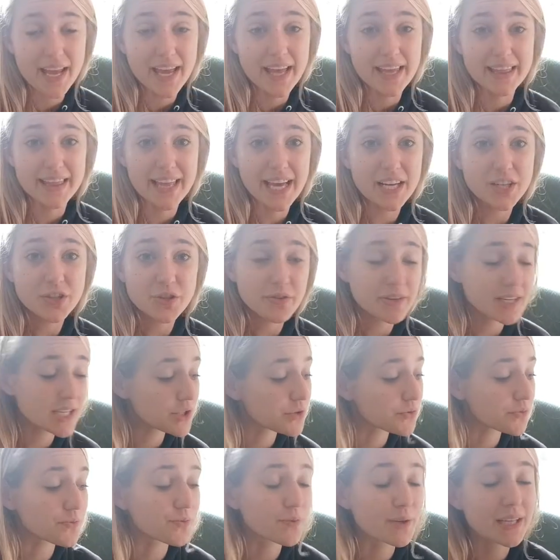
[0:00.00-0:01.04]
That tree
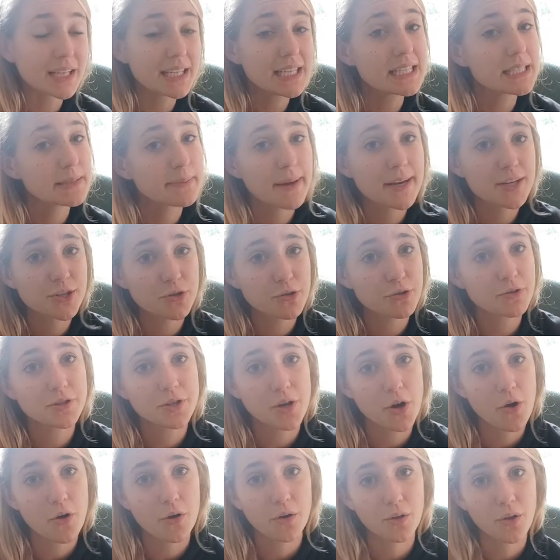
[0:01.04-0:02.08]
is really special
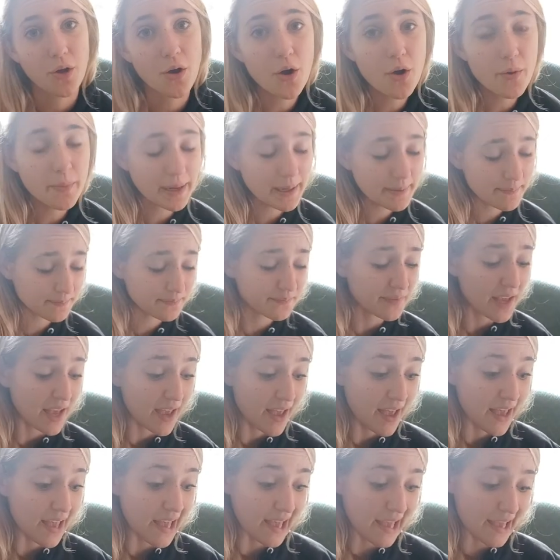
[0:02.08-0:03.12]
to Oklahoma,
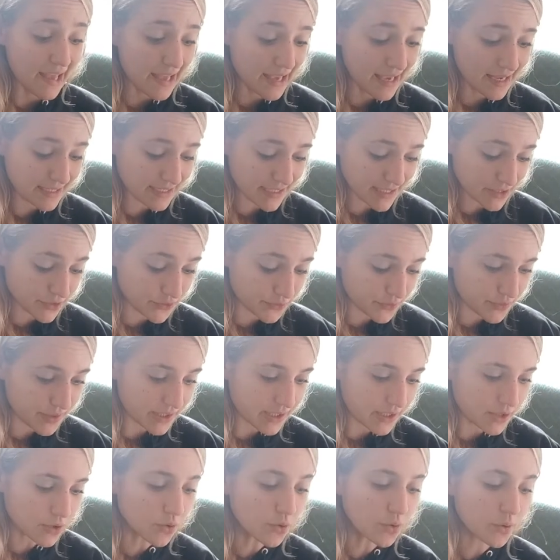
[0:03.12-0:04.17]
and it's
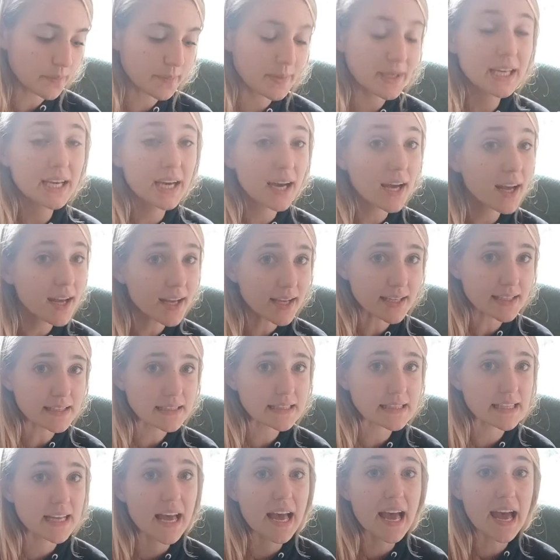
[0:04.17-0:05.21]
really cool
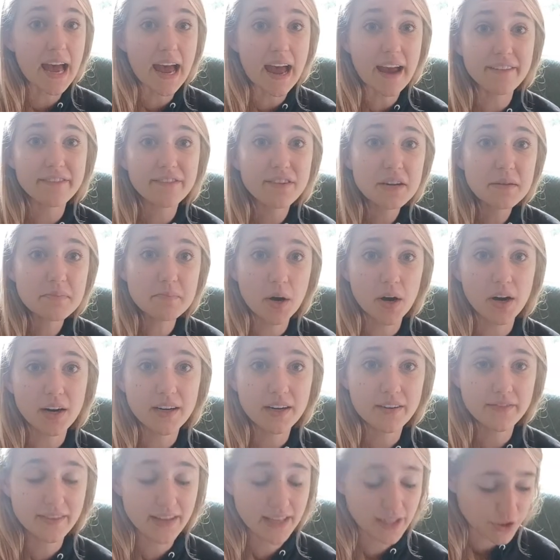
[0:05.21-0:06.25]
because every part
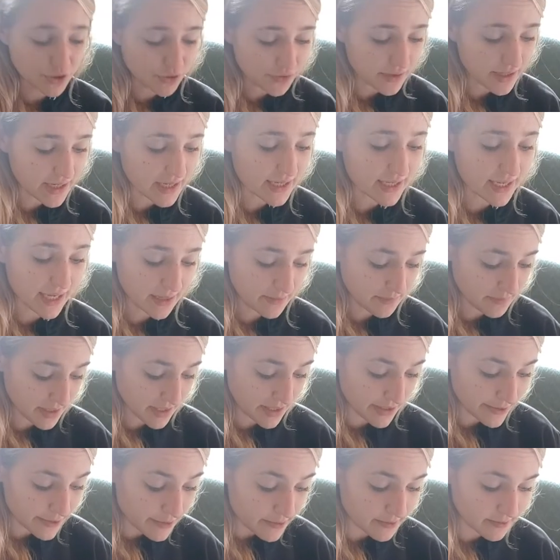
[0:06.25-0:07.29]
of that tree can be
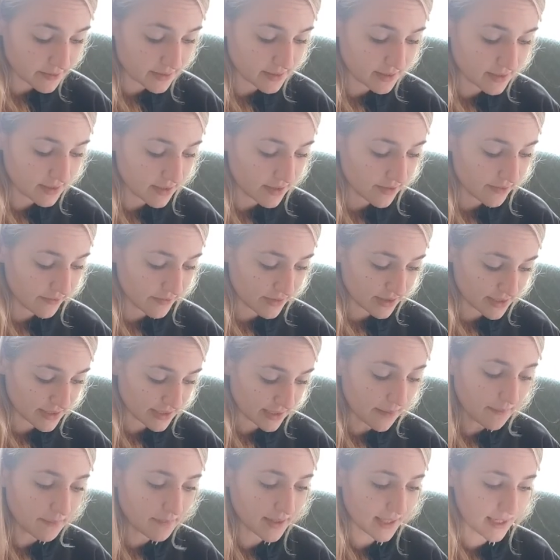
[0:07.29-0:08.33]
used for
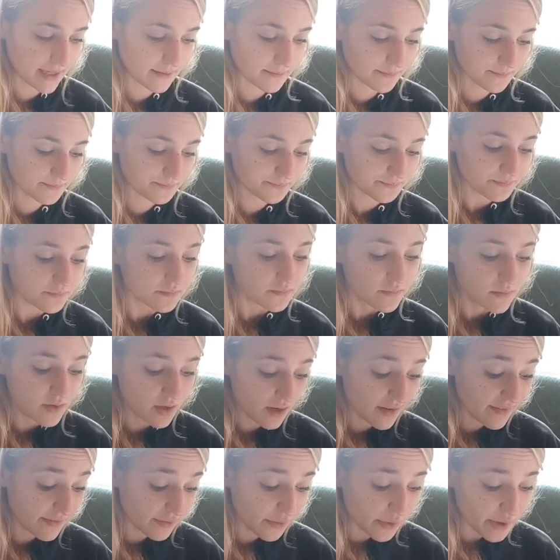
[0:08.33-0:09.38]
something.
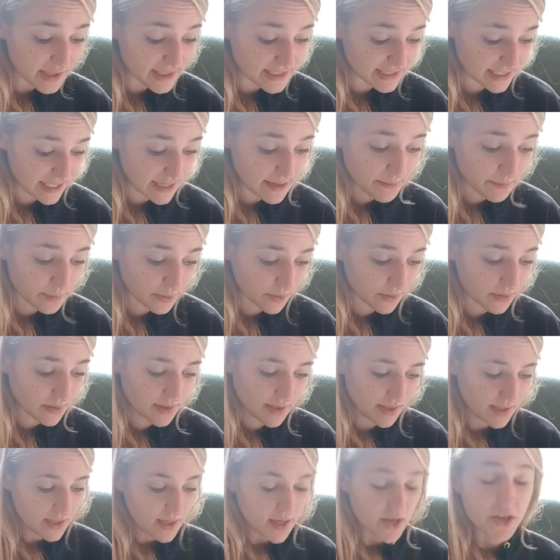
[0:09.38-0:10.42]
For example,
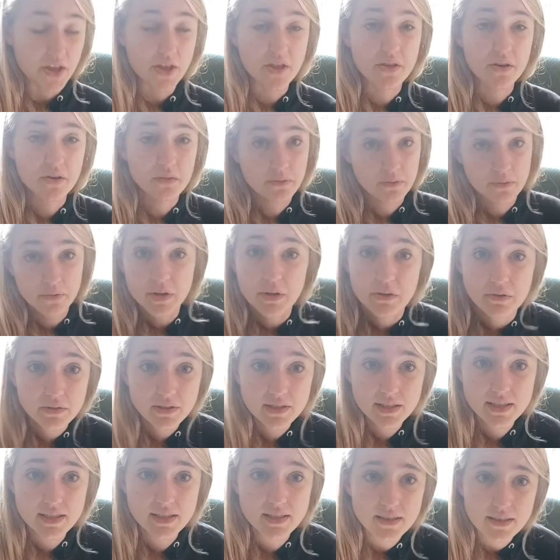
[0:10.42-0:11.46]
the
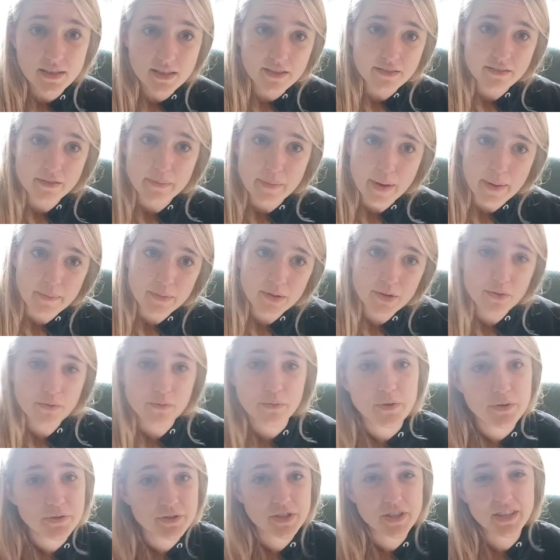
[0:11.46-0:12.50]
roots, remember the
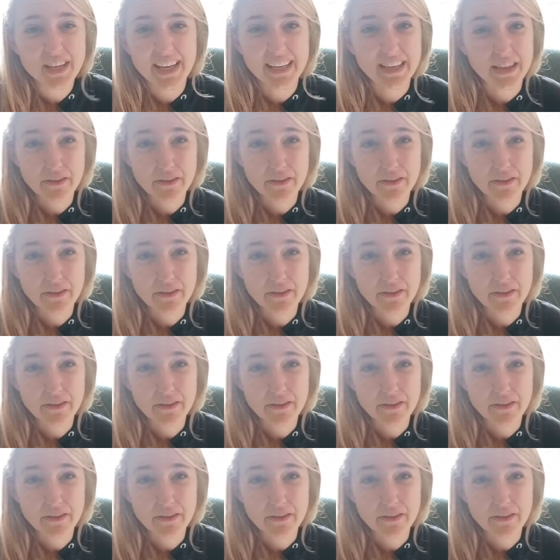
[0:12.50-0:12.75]
roots are like the